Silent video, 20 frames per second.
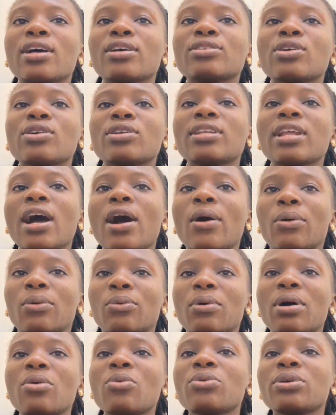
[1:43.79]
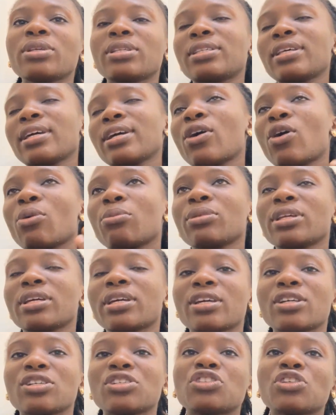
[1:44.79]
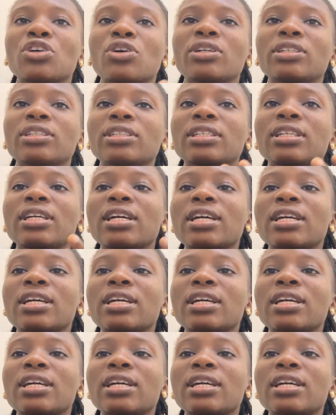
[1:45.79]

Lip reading: So now, when we say communication,